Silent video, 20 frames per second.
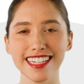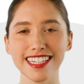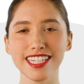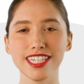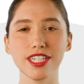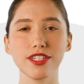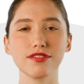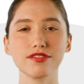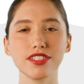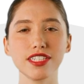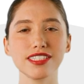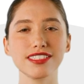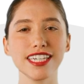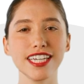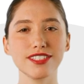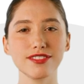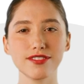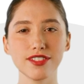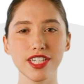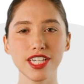You've
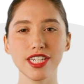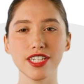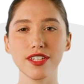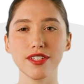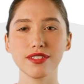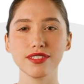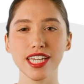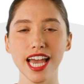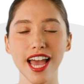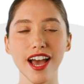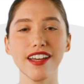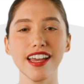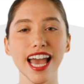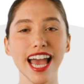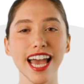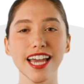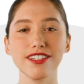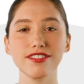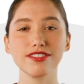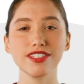successfully learned how to
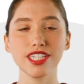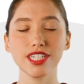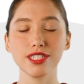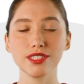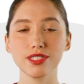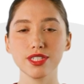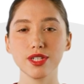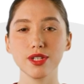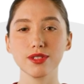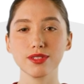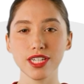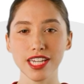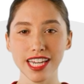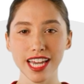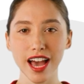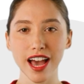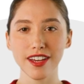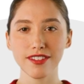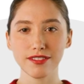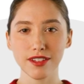add a field using the
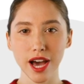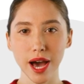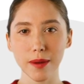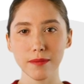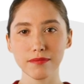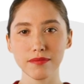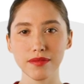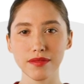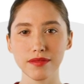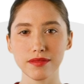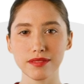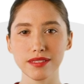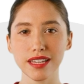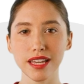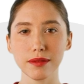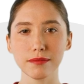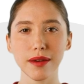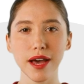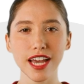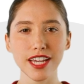iFrame.
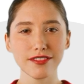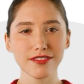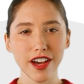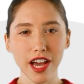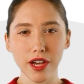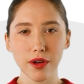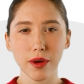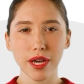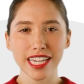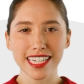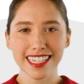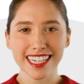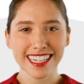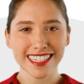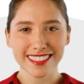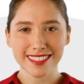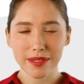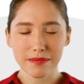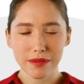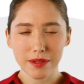By following
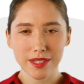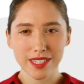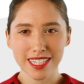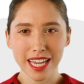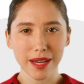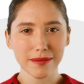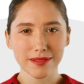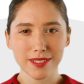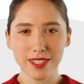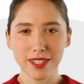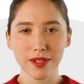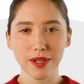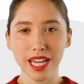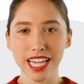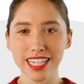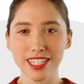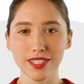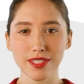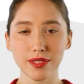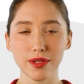these simple steps, you can
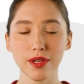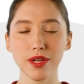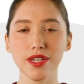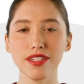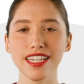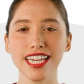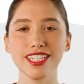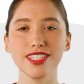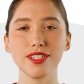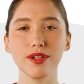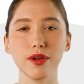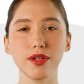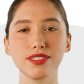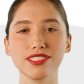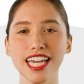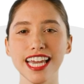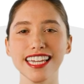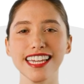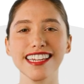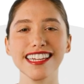ensure that your
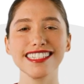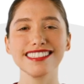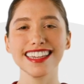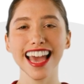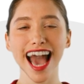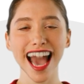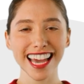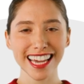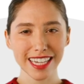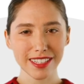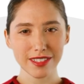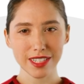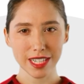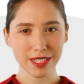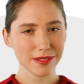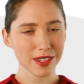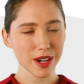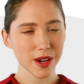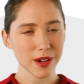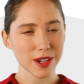data is accurately
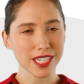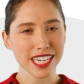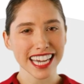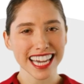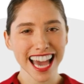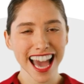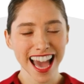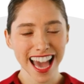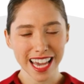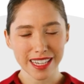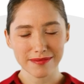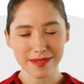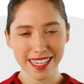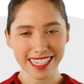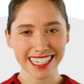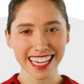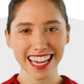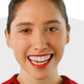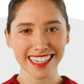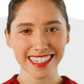recorded and
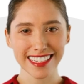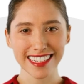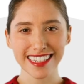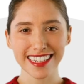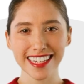maintained.